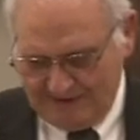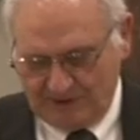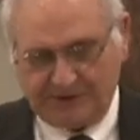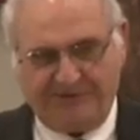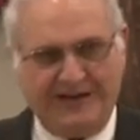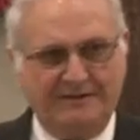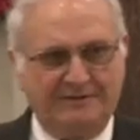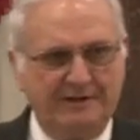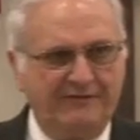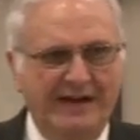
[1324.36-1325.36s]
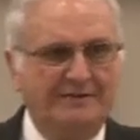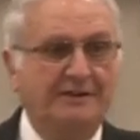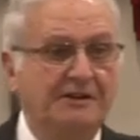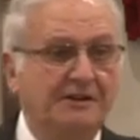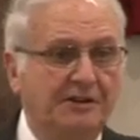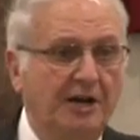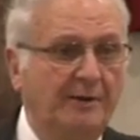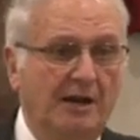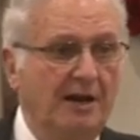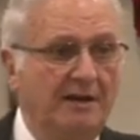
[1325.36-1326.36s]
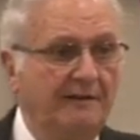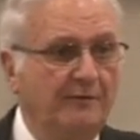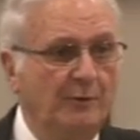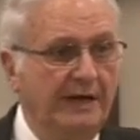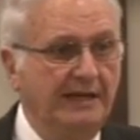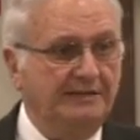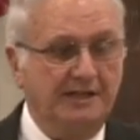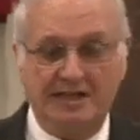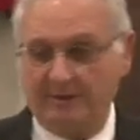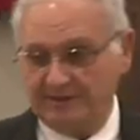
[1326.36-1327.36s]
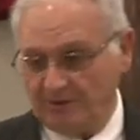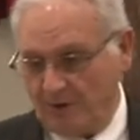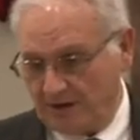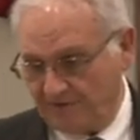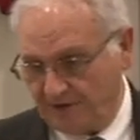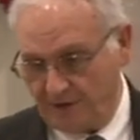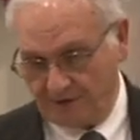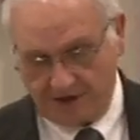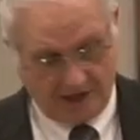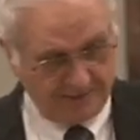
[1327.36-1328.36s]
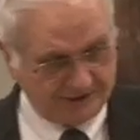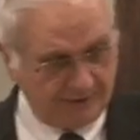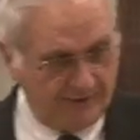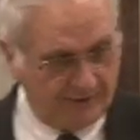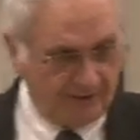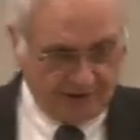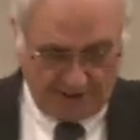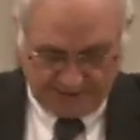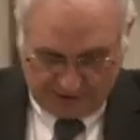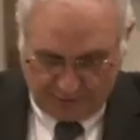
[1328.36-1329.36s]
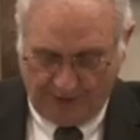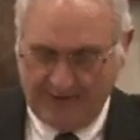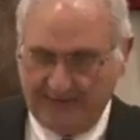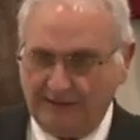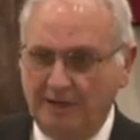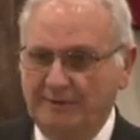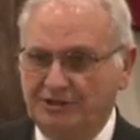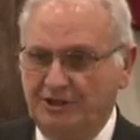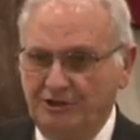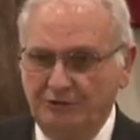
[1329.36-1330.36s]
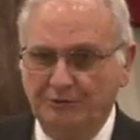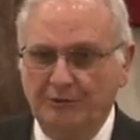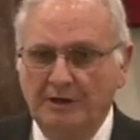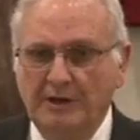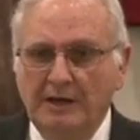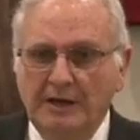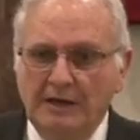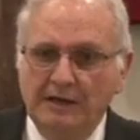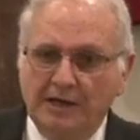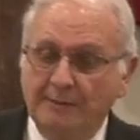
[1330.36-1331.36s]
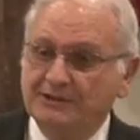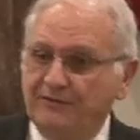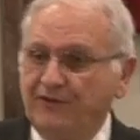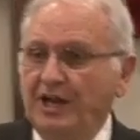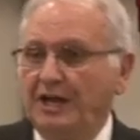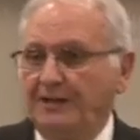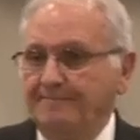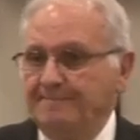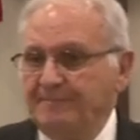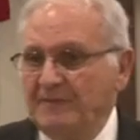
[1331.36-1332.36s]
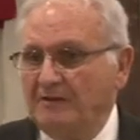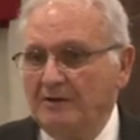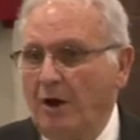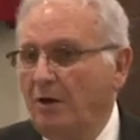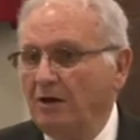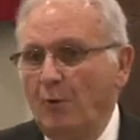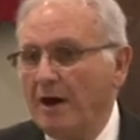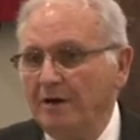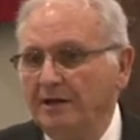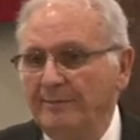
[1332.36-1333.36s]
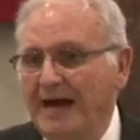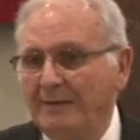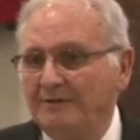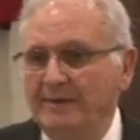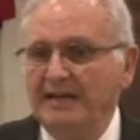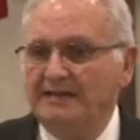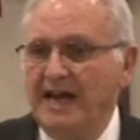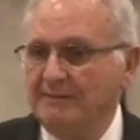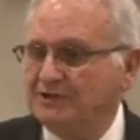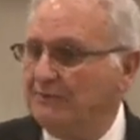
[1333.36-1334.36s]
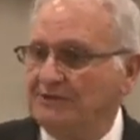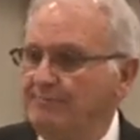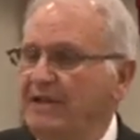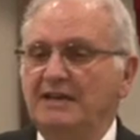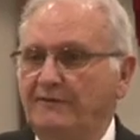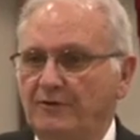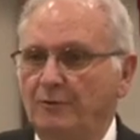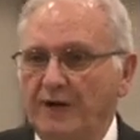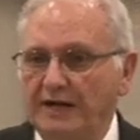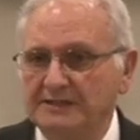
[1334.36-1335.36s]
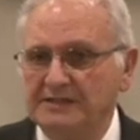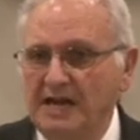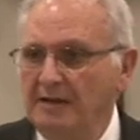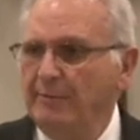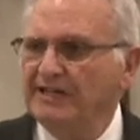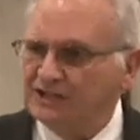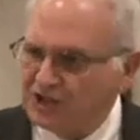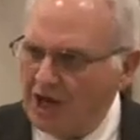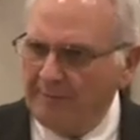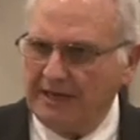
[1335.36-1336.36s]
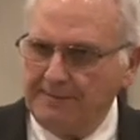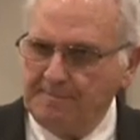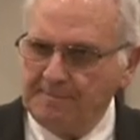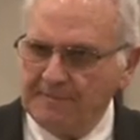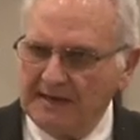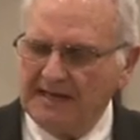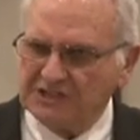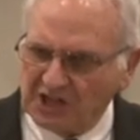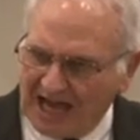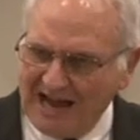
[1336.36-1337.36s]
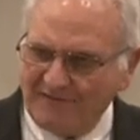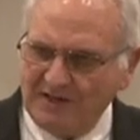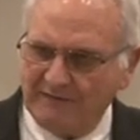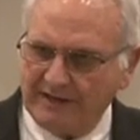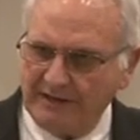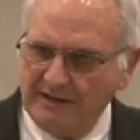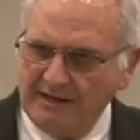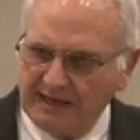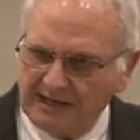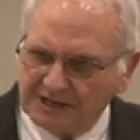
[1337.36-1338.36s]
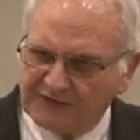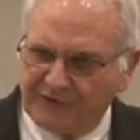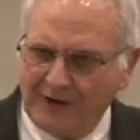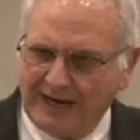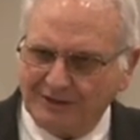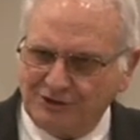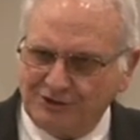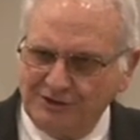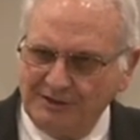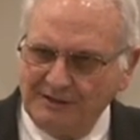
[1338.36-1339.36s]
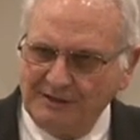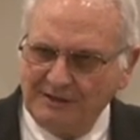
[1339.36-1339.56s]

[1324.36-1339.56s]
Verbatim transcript: What's a fountain? A fountain can come in a lot of different ways. It can come as a waterfall, can come as a river, come as the rain, come as the dew, come as a flood. All the water in the Bible, many times, comes in many different ways, but it's coming and it's life giving and it's fresh